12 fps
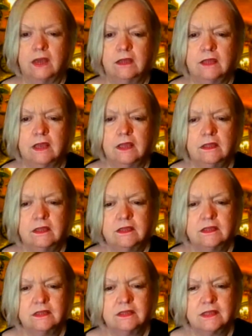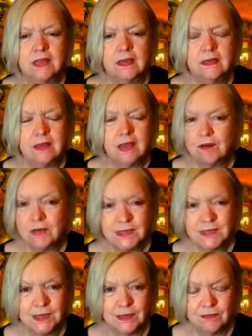and and then this this like
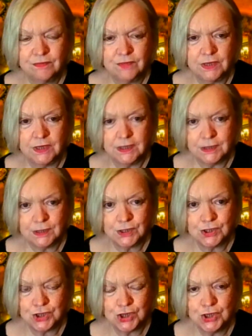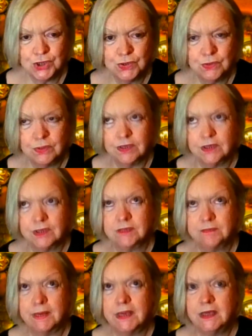narrative that isn't true
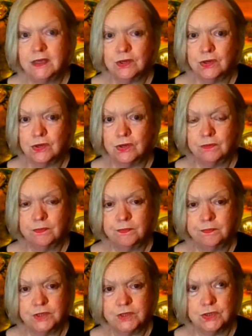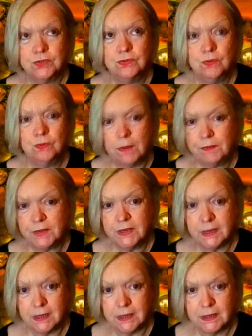that's made up to
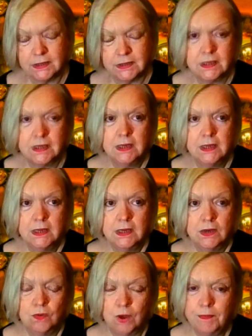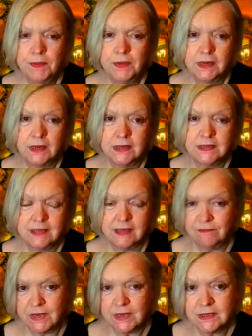weaponize weaponize
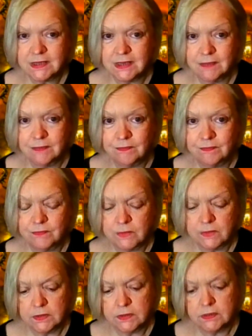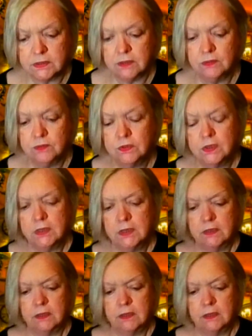their victim so